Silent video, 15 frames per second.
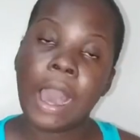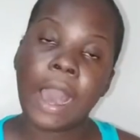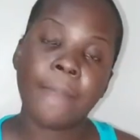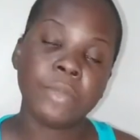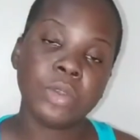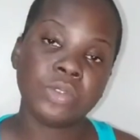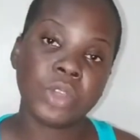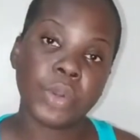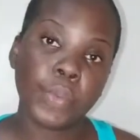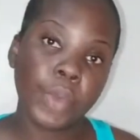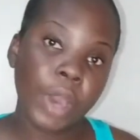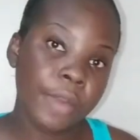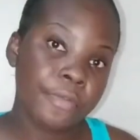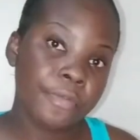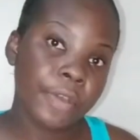I'm using
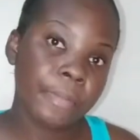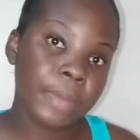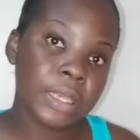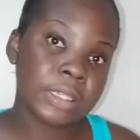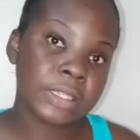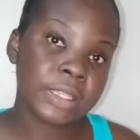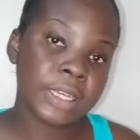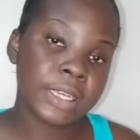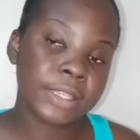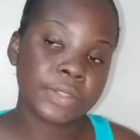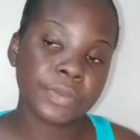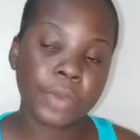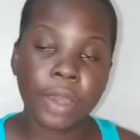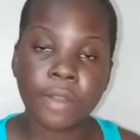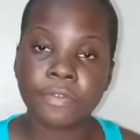one for business,
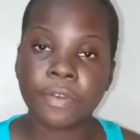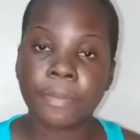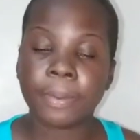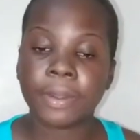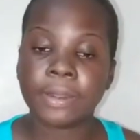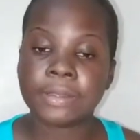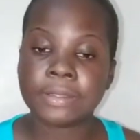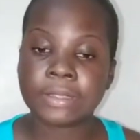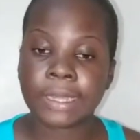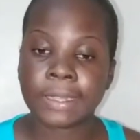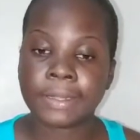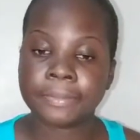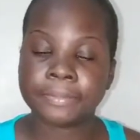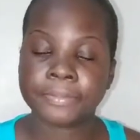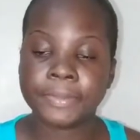one for personal.
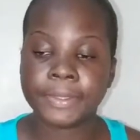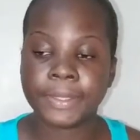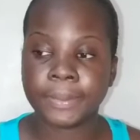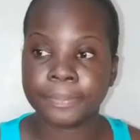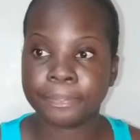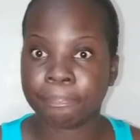So